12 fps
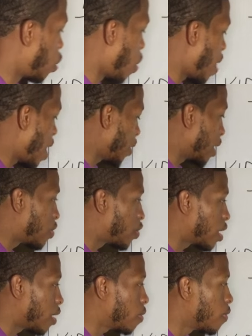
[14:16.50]
go out
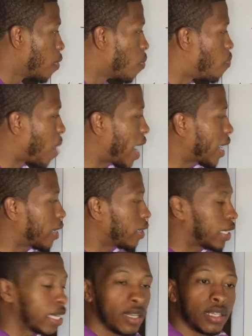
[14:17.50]
and then buy
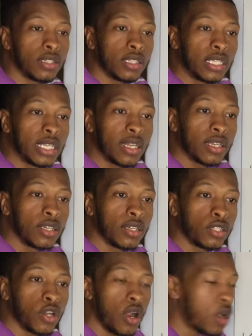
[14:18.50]
it, get a
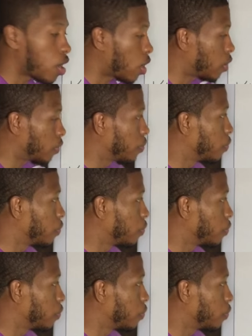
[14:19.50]
good car,